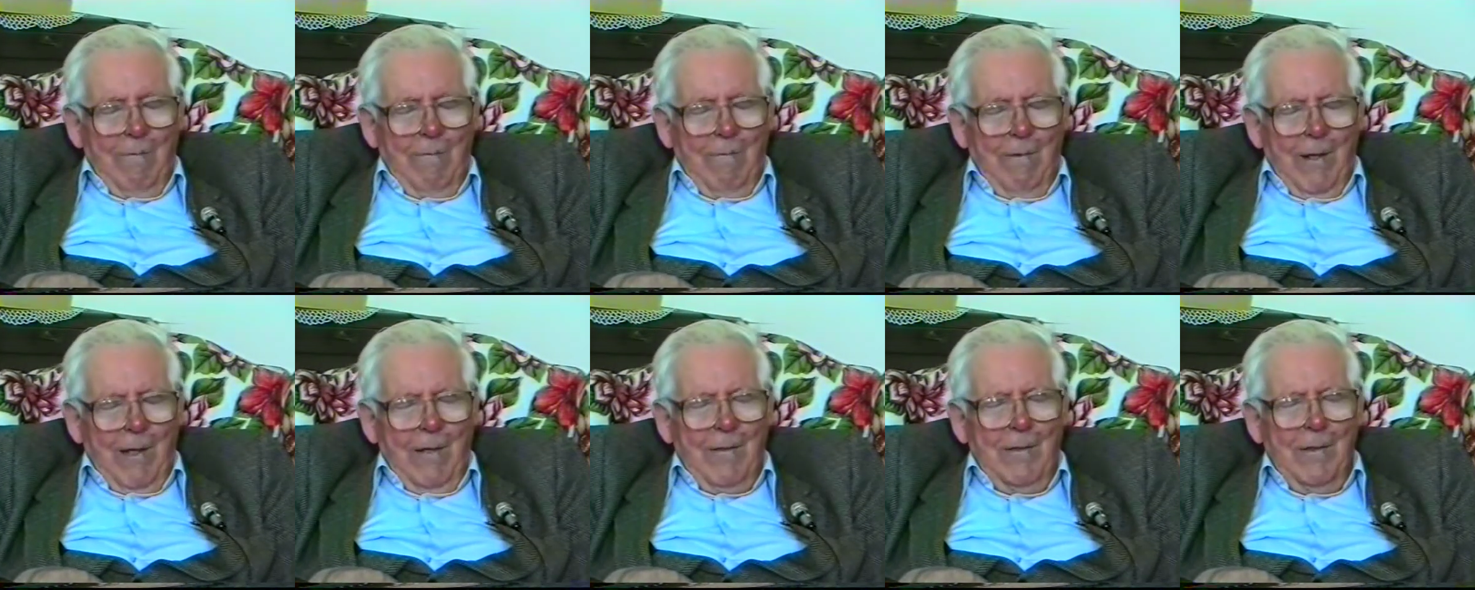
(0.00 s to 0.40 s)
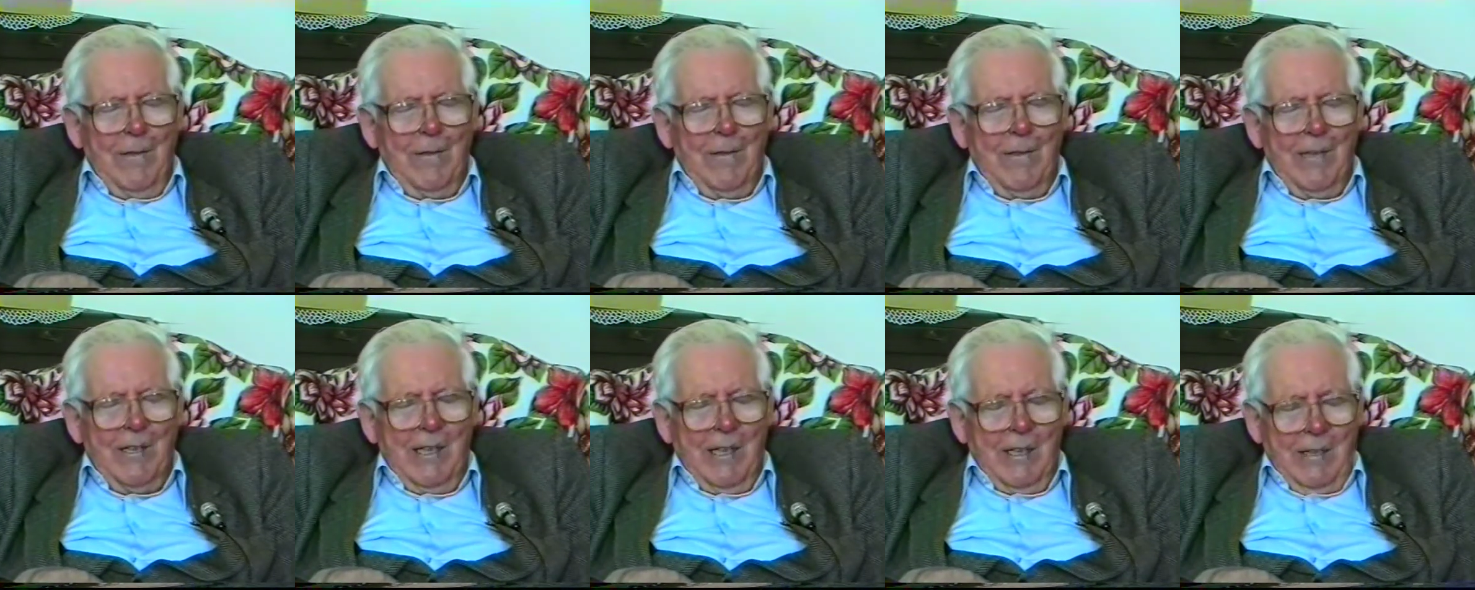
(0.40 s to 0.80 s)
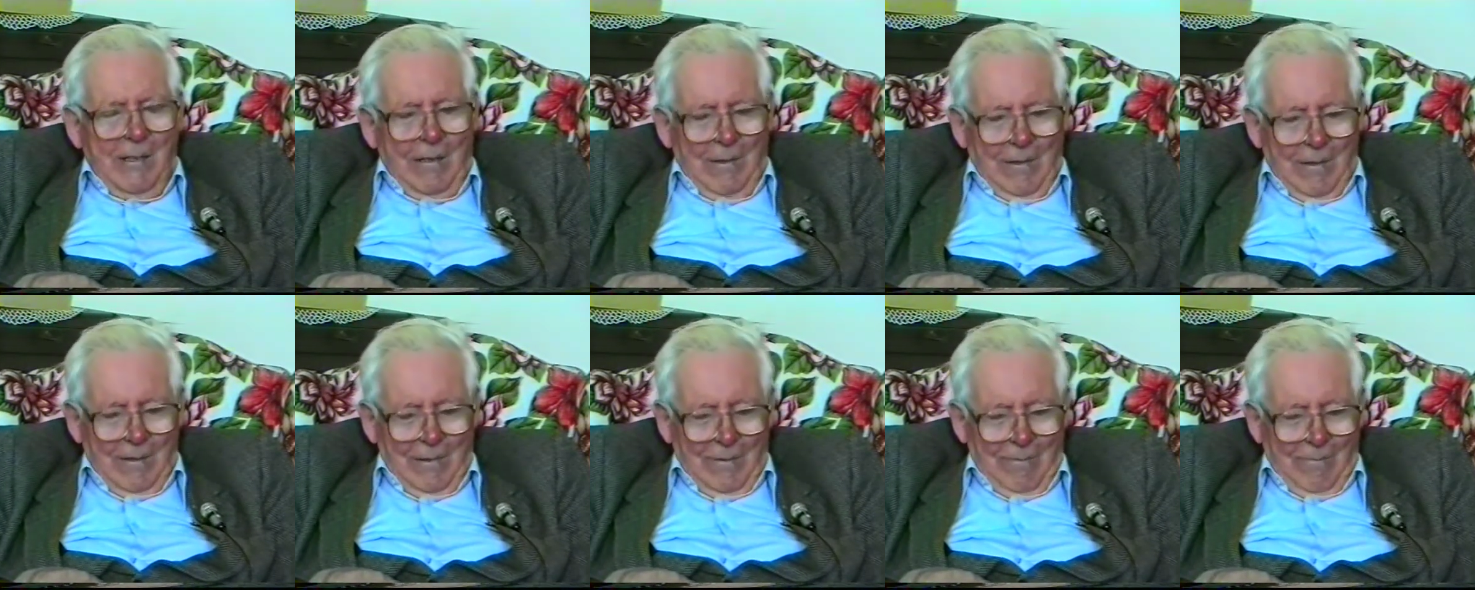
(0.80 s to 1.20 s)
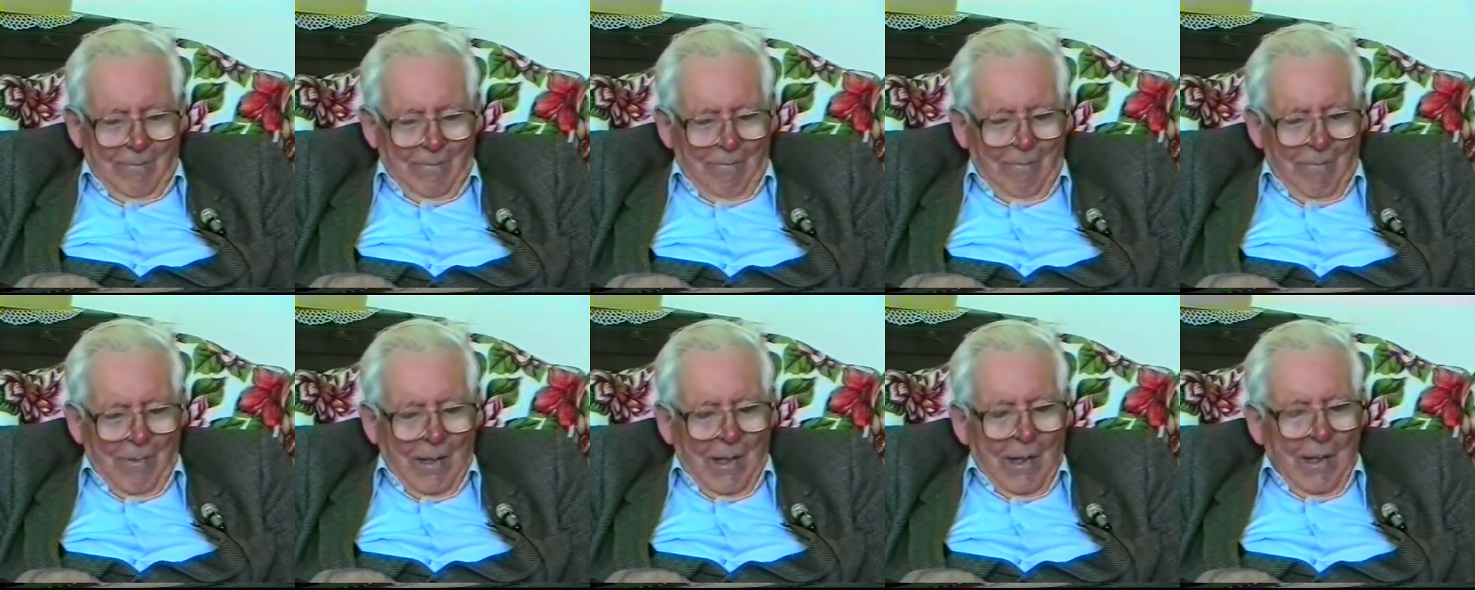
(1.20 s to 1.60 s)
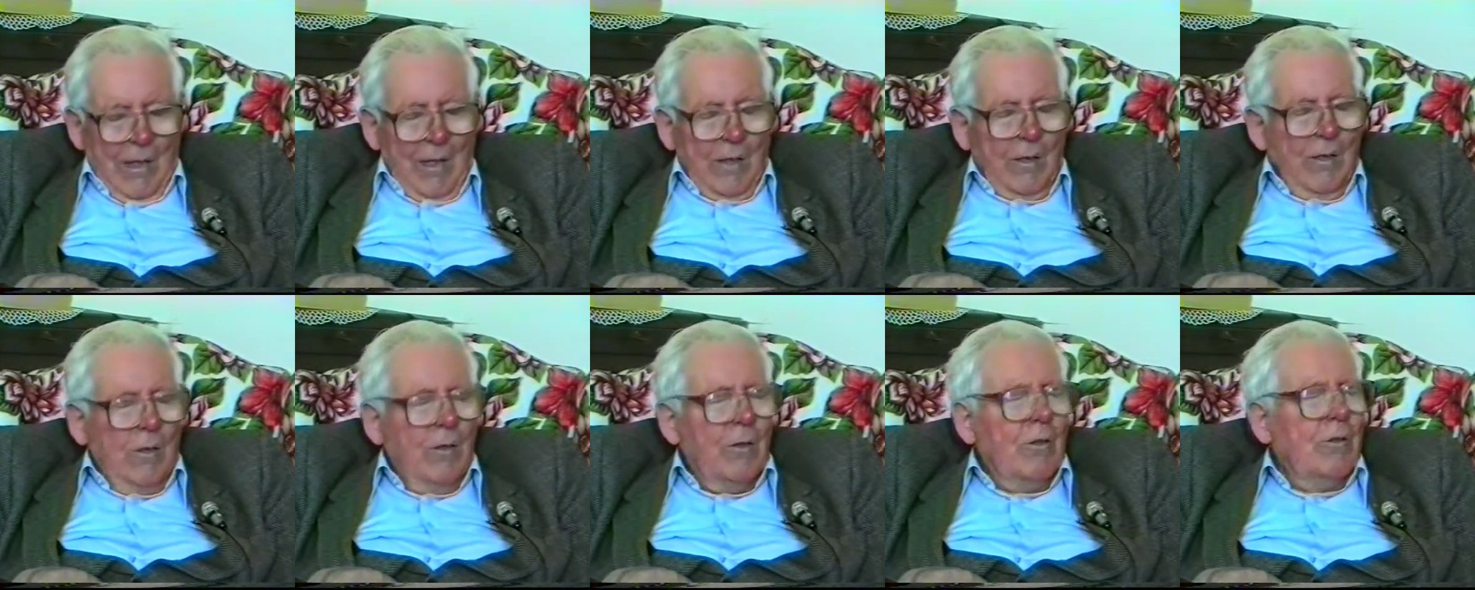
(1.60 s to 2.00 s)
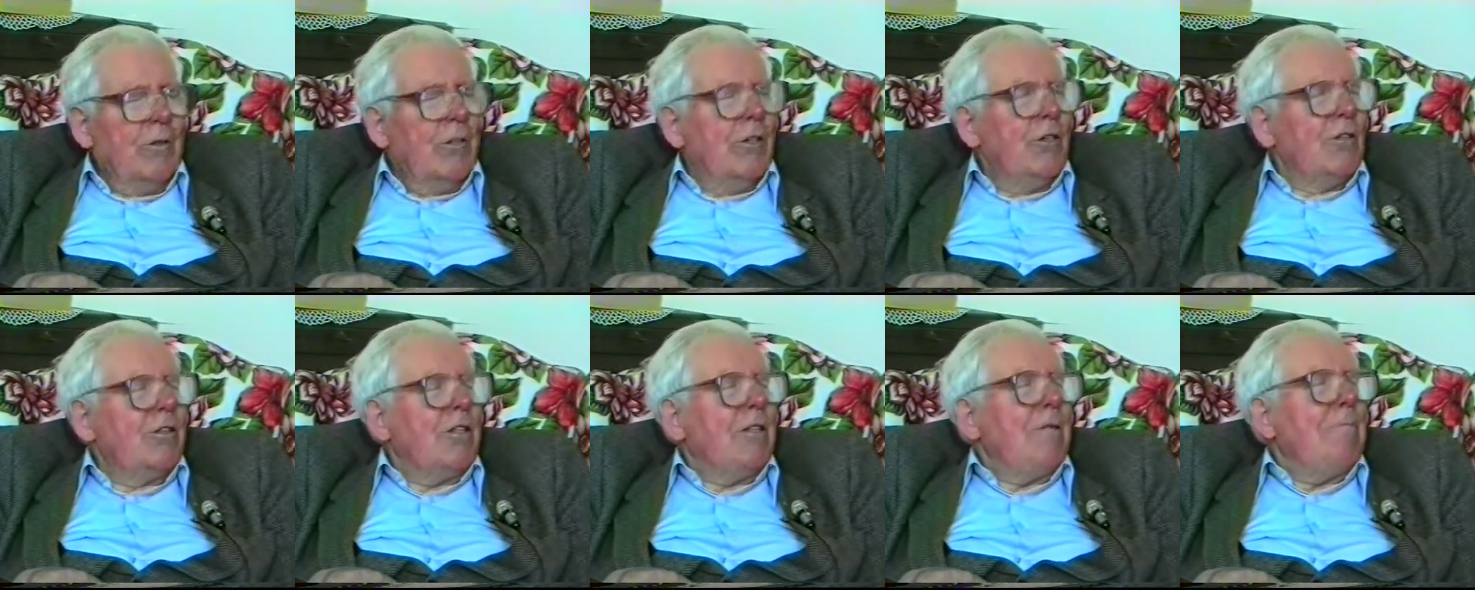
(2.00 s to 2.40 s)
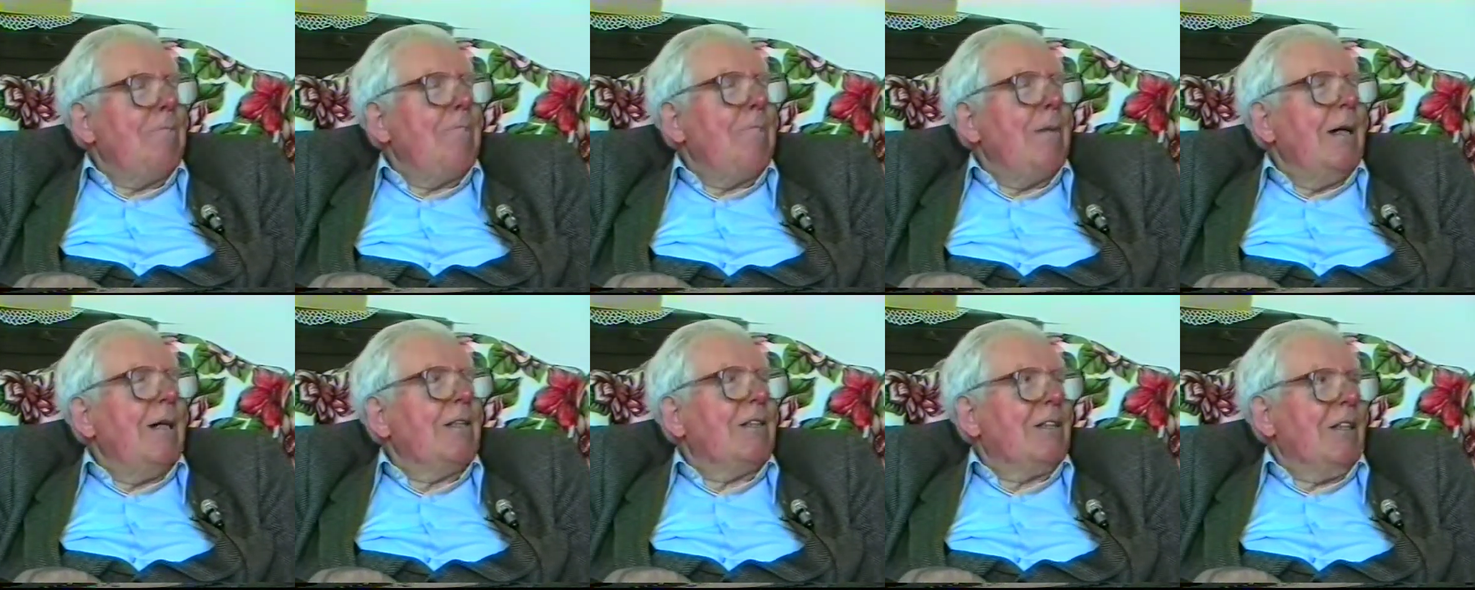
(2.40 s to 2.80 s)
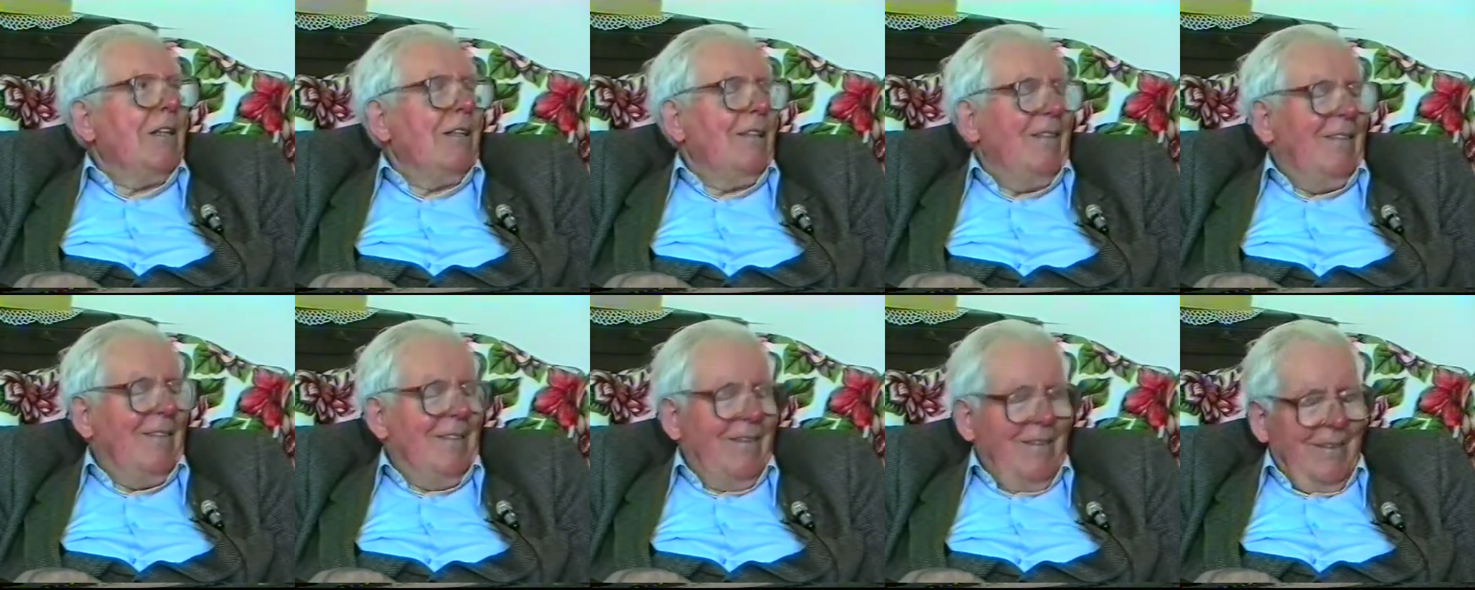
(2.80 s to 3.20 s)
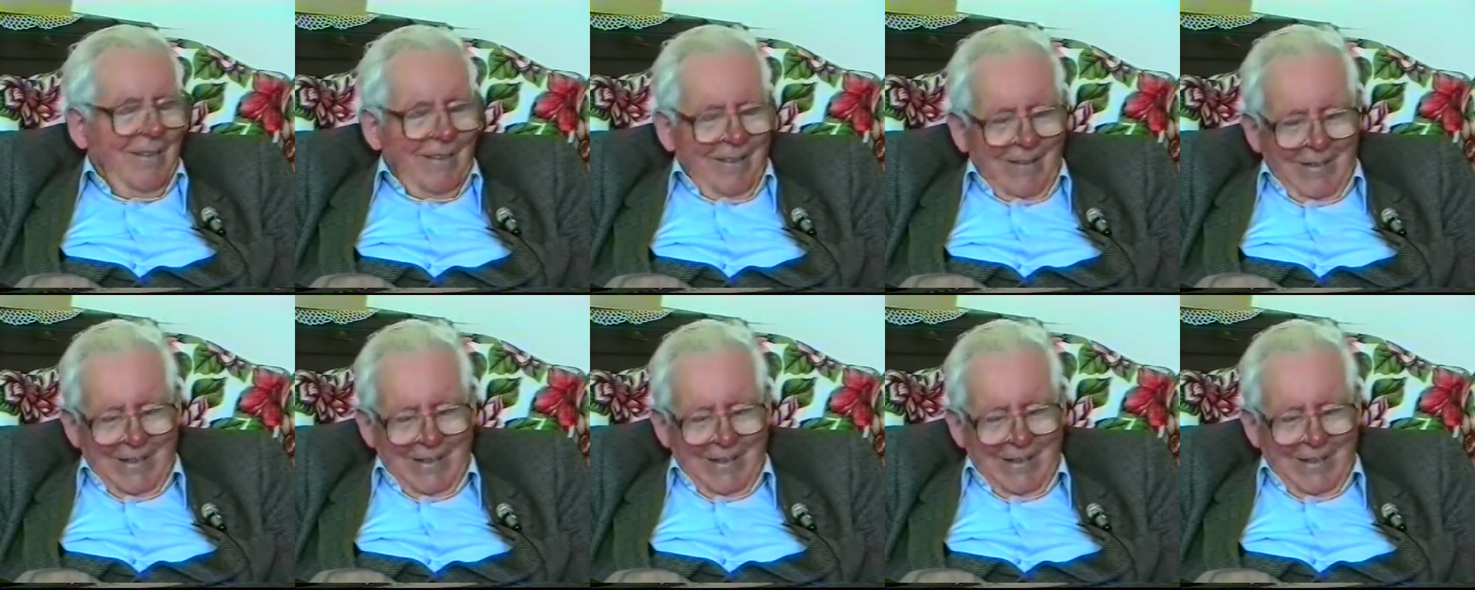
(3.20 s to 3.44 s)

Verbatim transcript: found in Cygnus. You can just imagine.